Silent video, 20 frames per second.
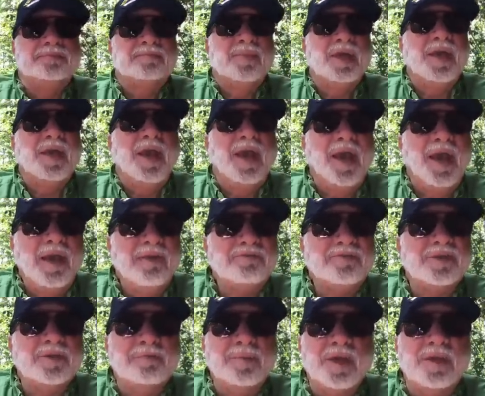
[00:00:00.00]
They have
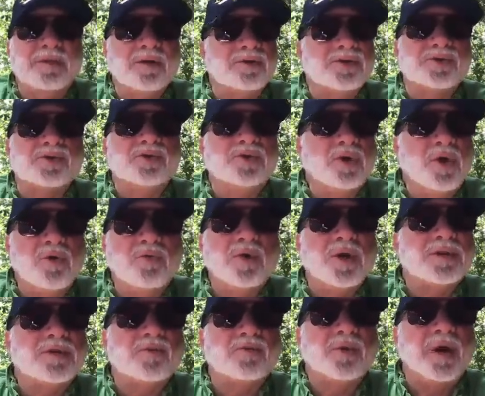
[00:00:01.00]
to be. There's no
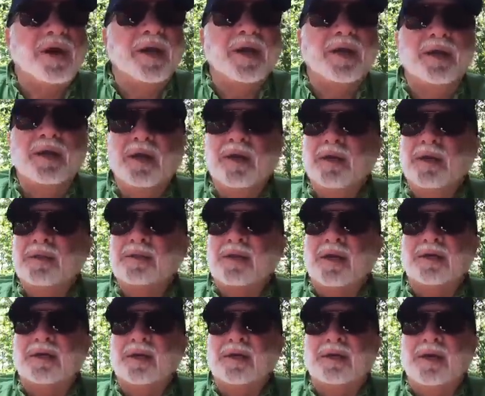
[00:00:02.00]
other way
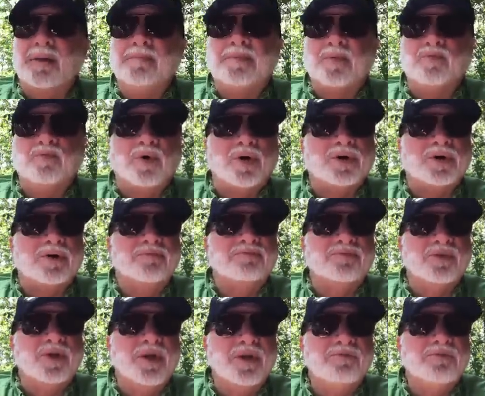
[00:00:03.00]
they can keep it working
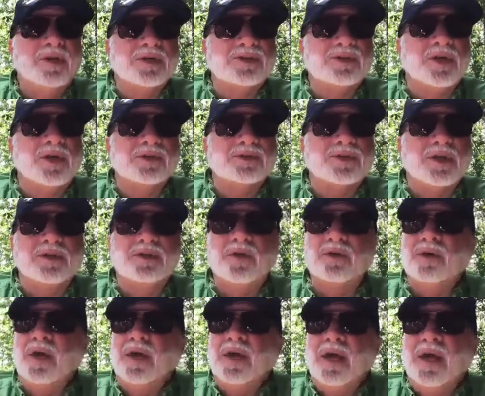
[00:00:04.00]
for even as long as they do.
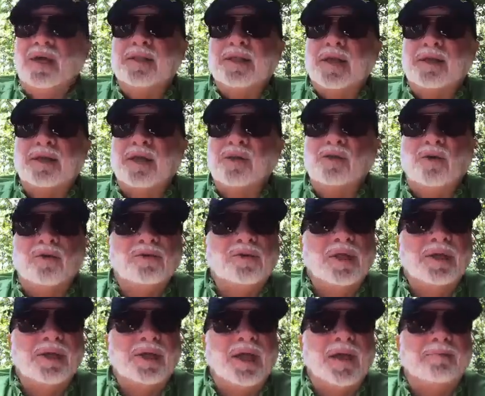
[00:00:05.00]
And they can
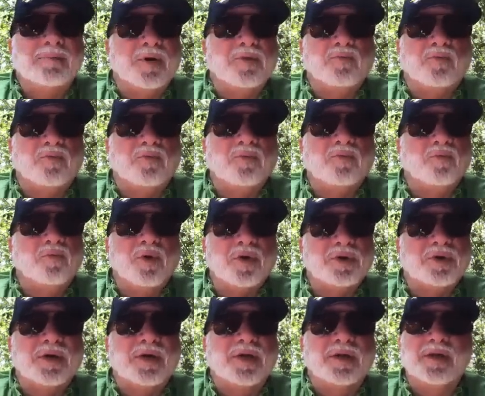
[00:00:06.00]
only keep it
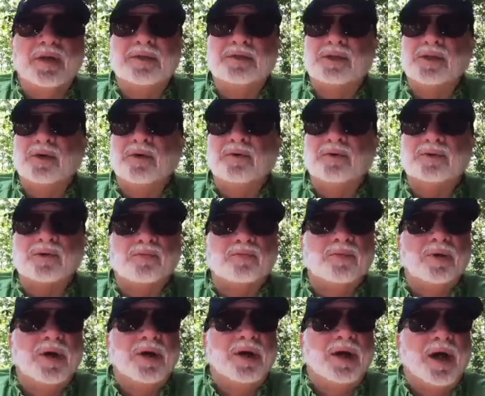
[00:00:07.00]
working until the
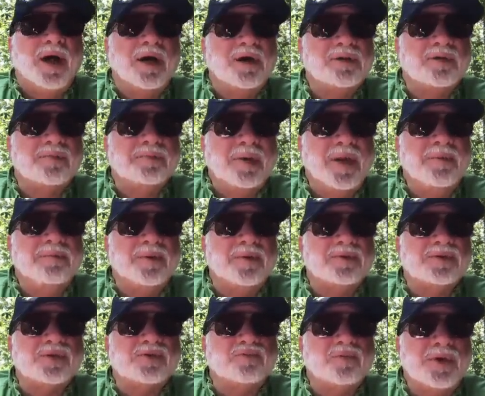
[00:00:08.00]
other
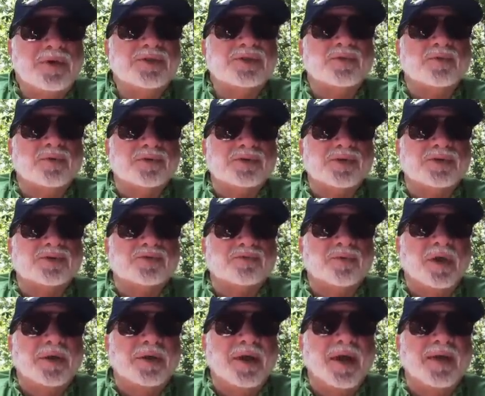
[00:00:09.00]
people's resources
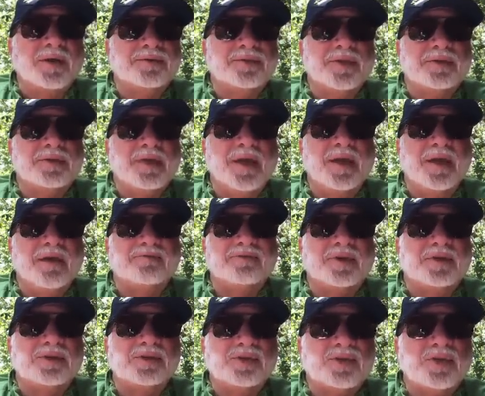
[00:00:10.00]
run out that they have
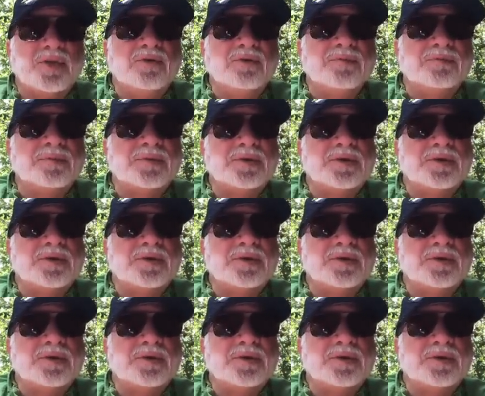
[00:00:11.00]
consumed.